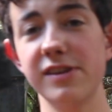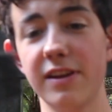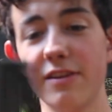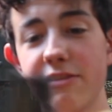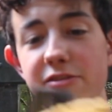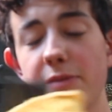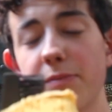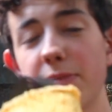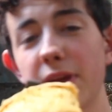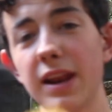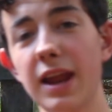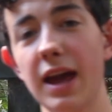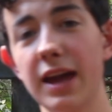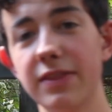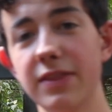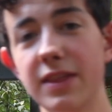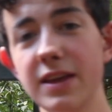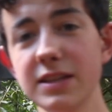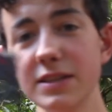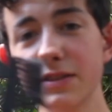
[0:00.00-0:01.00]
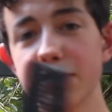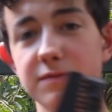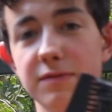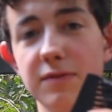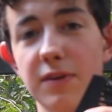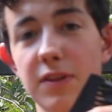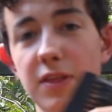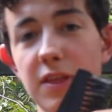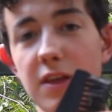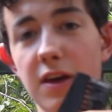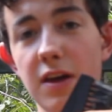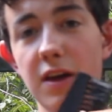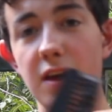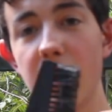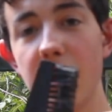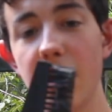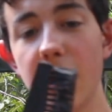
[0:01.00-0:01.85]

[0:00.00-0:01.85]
and something like this for the